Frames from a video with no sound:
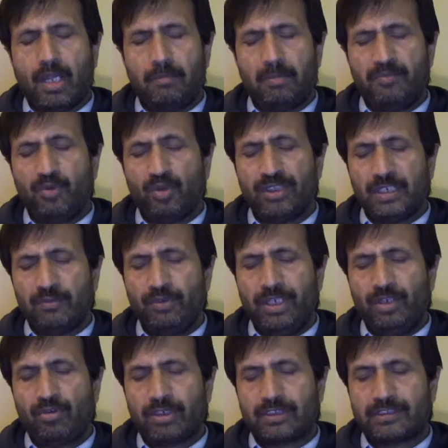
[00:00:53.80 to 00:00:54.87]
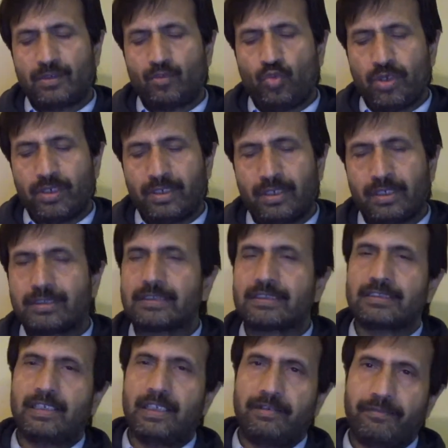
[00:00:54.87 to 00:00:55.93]
before that we need to understand what are the
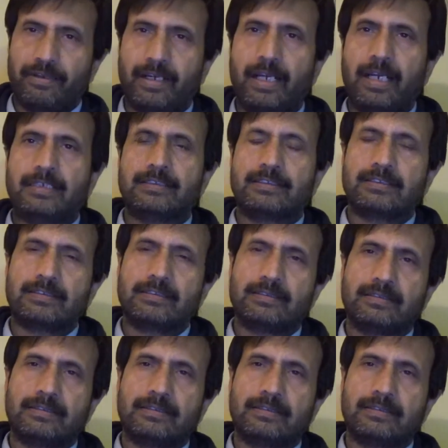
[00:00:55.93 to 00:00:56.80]
salivary glands